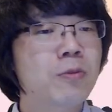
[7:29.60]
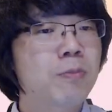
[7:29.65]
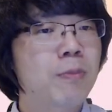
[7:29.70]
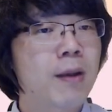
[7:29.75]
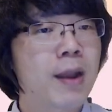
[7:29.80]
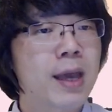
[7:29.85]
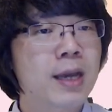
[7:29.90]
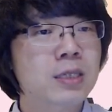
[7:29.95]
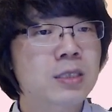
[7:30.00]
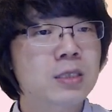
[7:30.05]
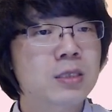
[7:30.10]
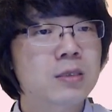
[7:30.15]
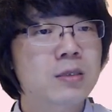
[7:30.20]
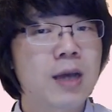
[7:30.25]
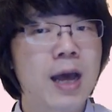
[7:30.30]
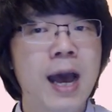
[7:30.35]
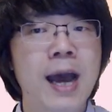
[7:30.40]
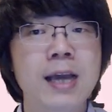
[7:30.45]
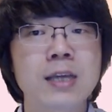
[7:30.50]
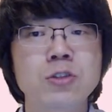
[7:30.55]
black's
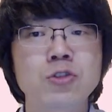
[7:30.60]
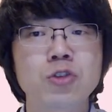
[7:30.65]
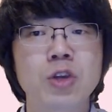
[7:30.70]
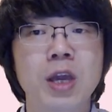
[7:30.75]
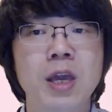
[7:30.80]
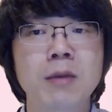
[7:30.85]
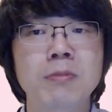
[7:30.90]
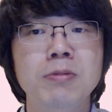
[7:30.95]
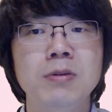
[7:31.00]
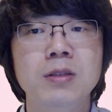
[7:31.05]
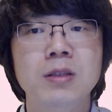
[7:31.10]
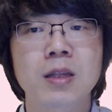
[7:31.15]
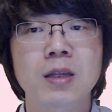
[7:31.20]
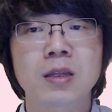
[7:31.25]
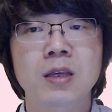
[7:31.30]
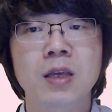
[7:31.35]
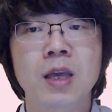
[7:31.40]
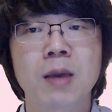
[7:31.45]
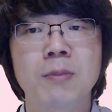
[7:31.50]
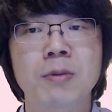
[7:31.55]
eye shape,
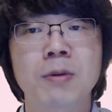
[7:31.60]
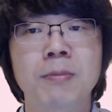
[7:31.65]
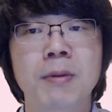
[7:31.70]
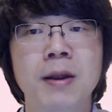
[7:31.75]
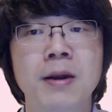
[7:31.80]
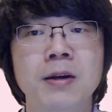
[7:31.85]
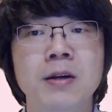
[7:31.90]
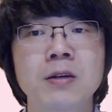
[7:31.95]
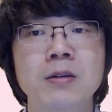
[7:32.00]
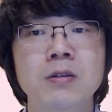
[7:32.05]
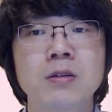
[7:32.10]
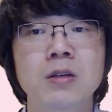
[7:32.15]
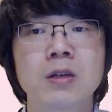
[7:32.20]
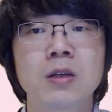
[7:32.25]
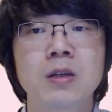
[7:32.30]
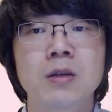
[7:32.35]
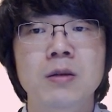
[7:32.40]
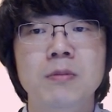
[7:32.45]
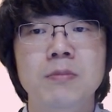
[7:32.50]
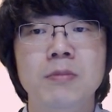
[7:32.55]
then it can be better.
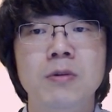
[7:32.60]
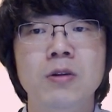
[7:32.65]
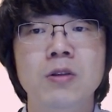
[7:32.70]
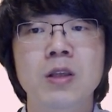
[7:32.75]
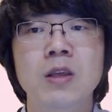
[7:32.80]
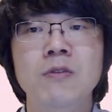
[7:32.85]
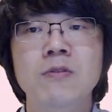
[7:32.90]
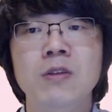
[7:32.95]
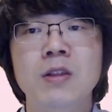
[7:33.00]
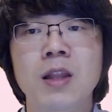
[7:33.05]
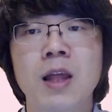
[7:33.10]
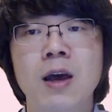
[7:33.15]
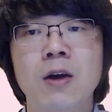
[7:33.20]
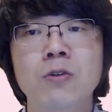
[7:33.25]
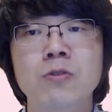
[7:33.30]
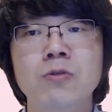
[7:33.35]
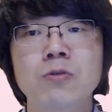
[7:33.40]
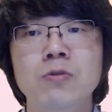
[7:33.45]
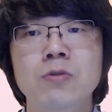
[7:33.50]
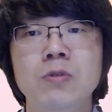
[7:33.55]
But even
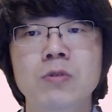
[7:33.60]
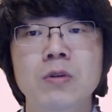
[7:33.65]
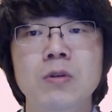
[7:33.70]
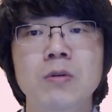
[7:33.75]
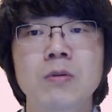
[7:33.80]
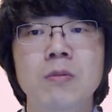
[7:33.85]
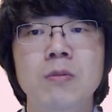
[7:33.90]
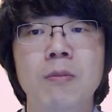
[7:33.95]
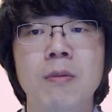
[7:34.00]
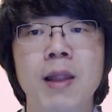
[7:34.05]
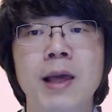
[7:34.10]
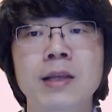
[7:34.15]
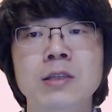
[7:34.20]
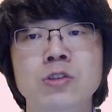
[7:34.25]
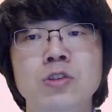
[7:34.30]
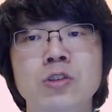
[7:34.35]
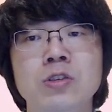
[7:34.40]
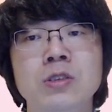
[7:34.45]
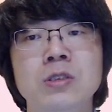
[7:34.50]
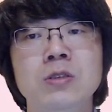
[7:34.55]
now, black
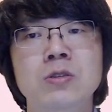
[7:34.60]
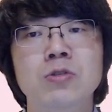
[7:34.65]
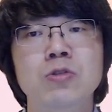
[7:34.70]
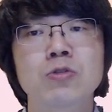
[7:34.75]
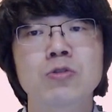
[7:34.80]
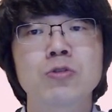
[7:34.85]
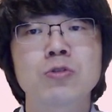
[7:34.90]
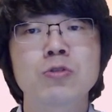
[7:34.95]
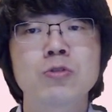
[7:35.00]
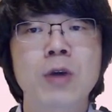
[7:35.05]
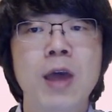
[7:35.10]
just do